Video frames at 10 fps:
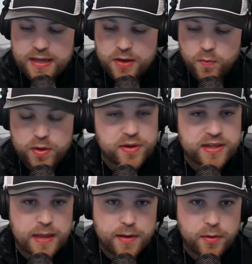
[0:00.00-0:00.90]
we would have
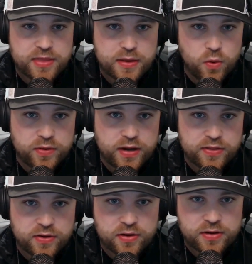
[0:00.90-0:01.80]
came out with a whole
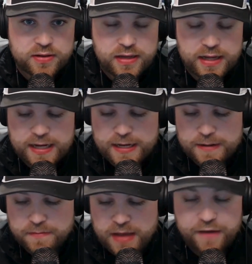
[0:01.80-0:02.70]
nother
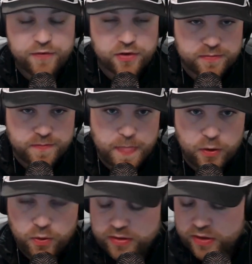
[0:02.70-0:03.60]
effort. It
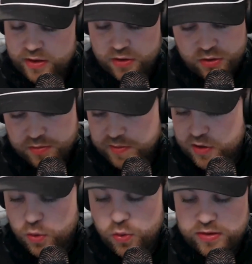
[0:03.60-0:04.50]
would have been
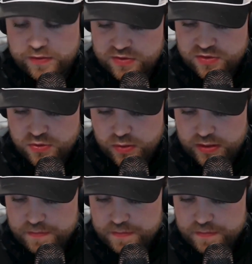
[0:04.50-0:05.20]
a whole different story.